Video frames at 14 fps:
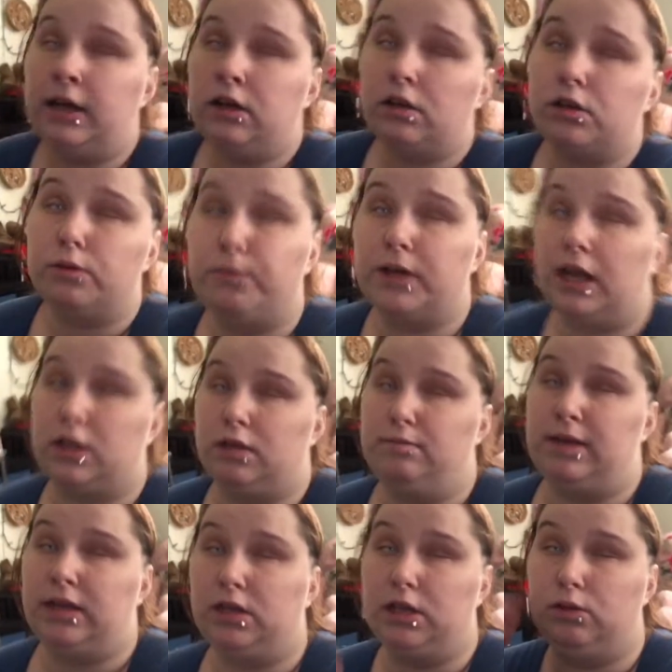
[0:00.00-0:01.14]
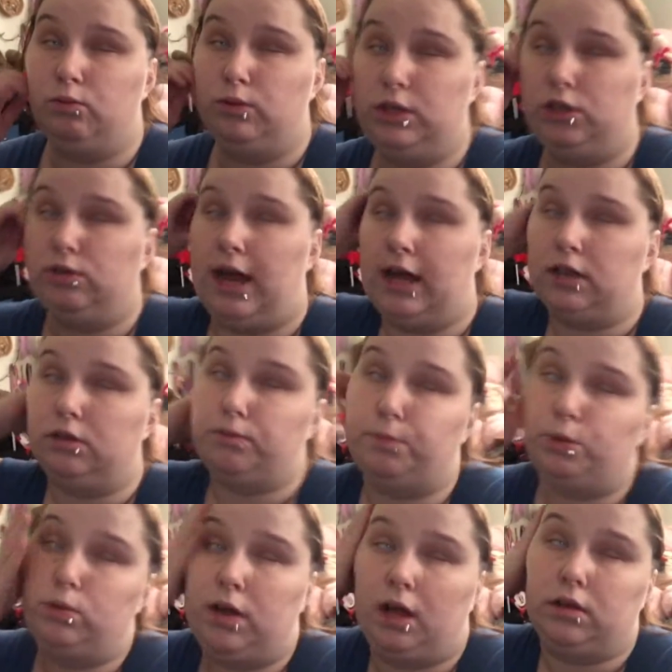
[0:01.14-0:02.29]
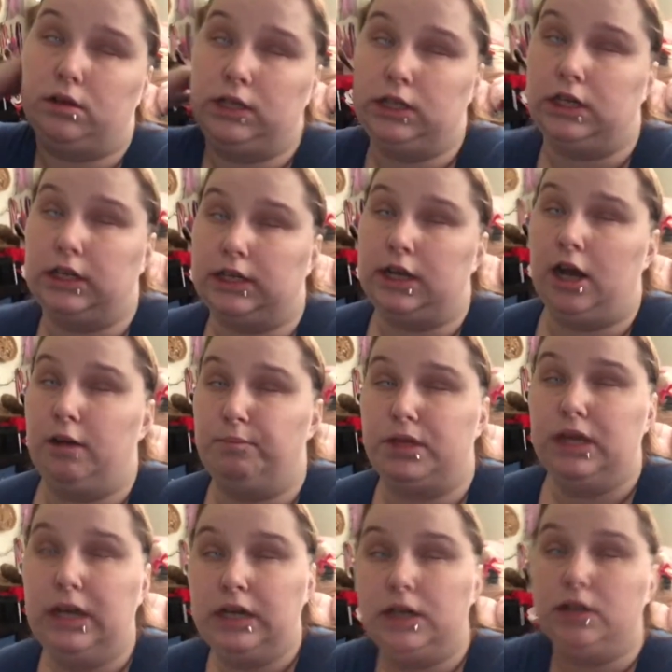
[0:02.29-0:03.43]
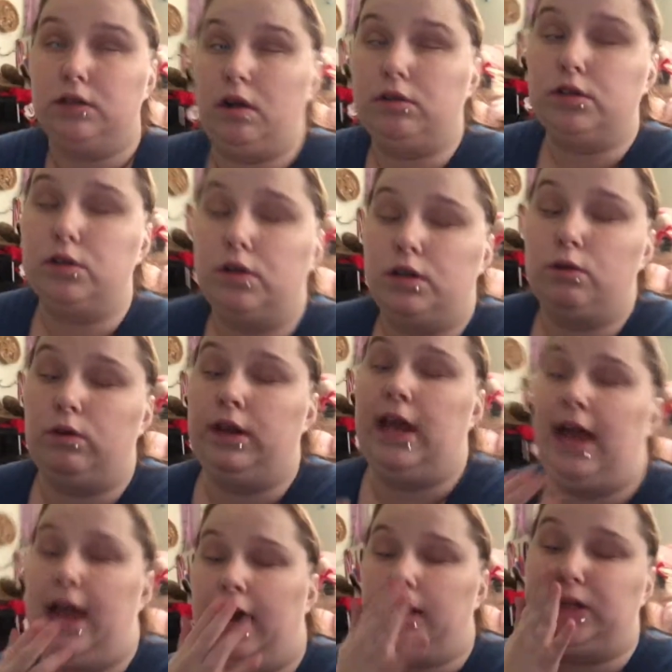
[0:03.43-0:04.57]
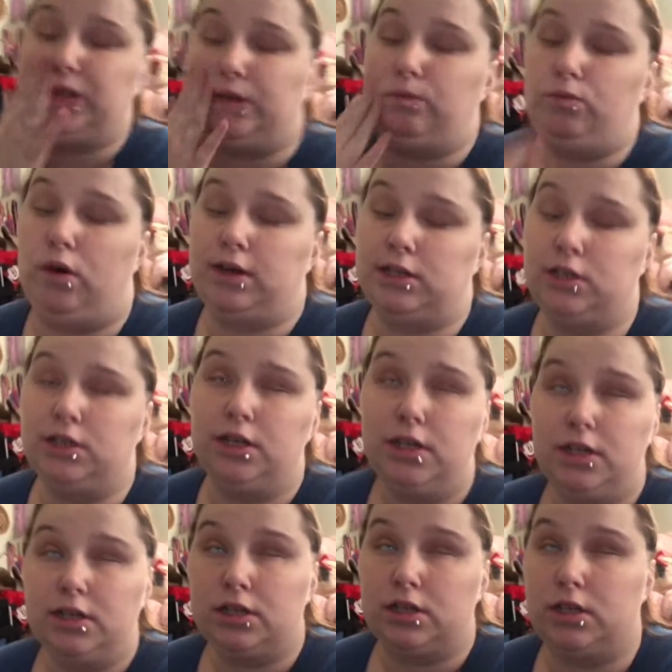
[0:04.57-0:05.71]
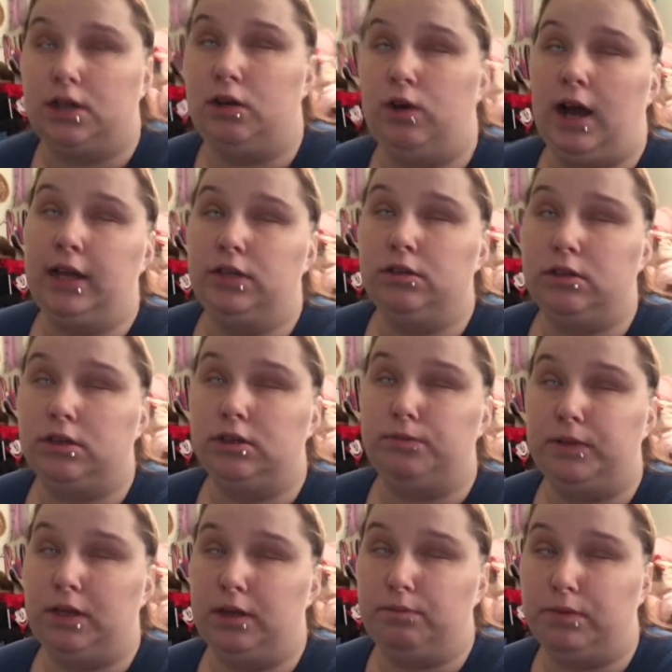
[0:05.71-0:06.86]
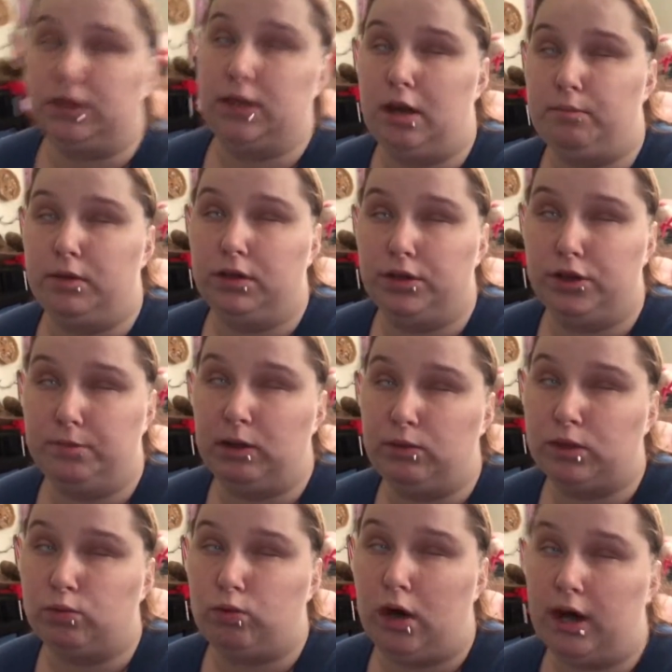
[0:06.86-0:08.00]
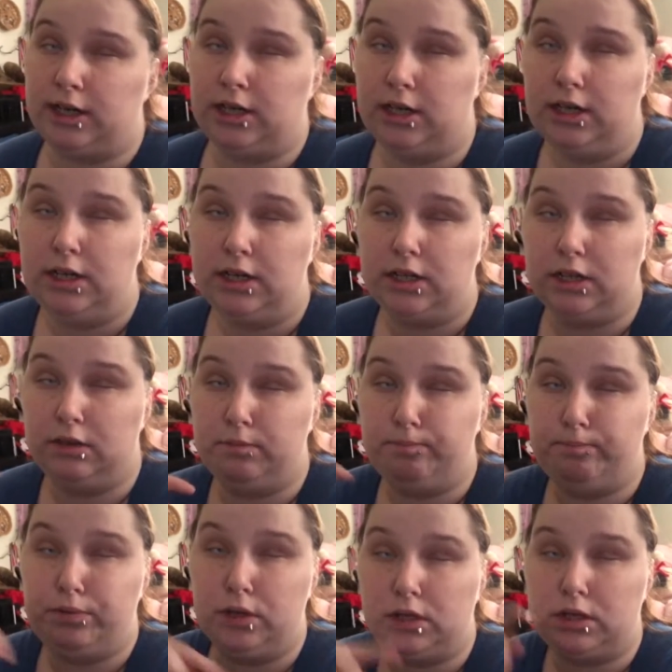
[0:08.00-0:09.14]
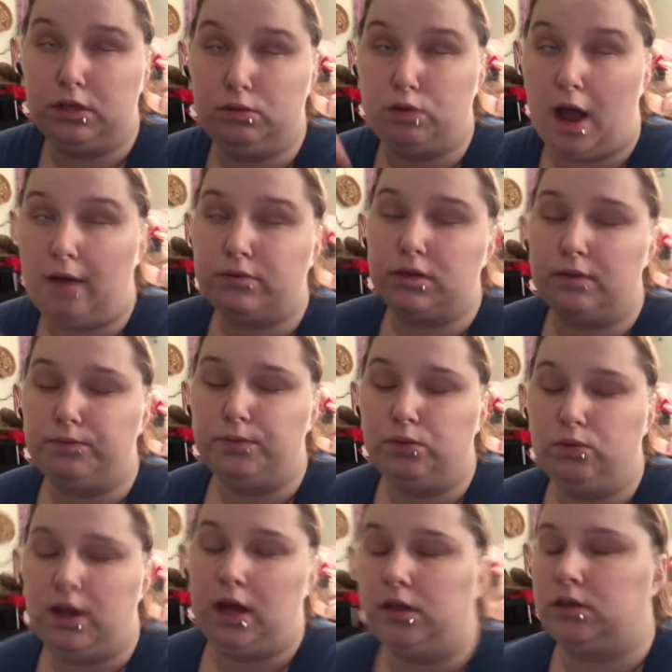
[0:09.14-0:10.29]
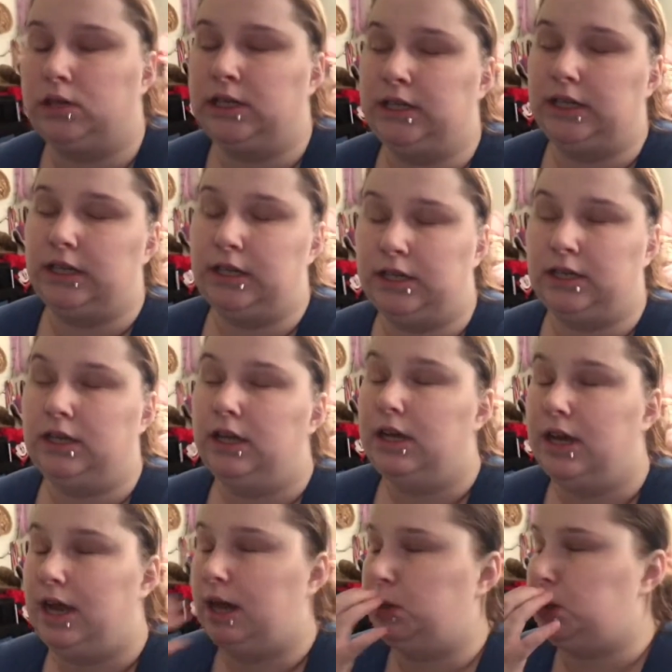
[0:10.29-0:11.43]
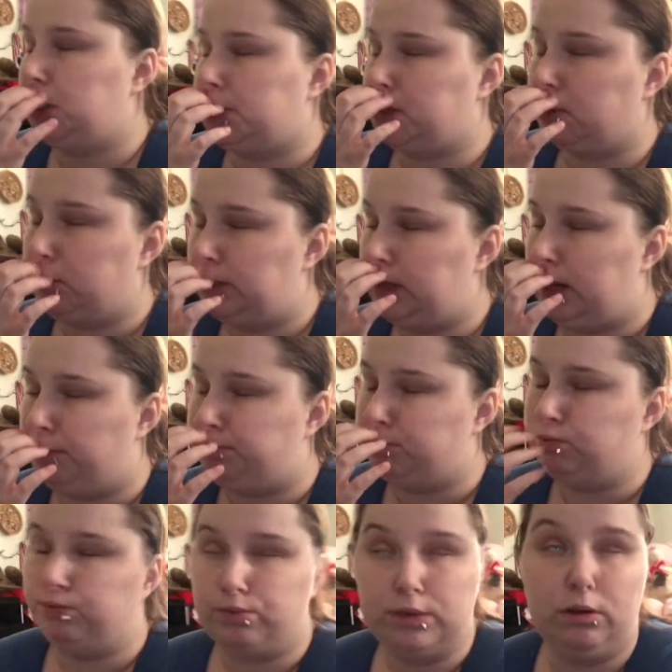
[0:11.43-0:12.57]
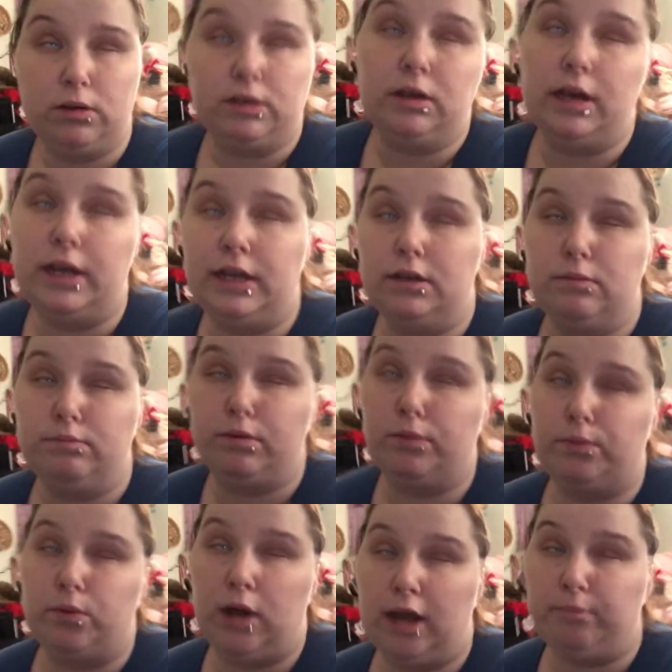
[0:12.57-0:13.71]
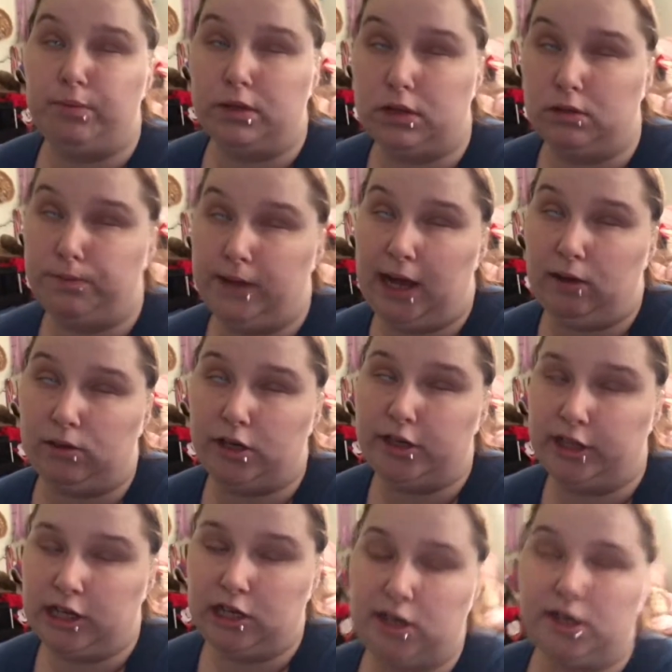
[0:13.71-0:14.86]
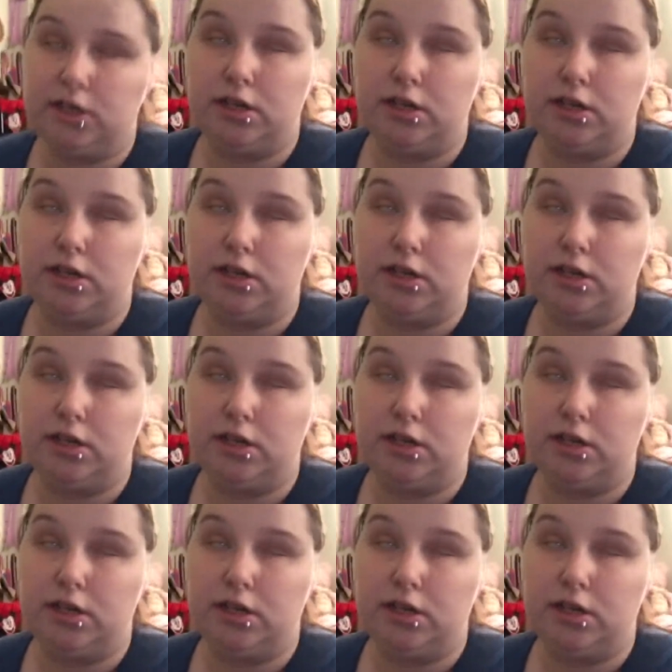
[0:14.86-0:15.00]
I also forgot to mention, when you add the food colorings into cups, you're also going to want to add some water. So I usually fill up the cup a little bit with water, then put drops of food coloring in and stir it up real good before I put the flower in there.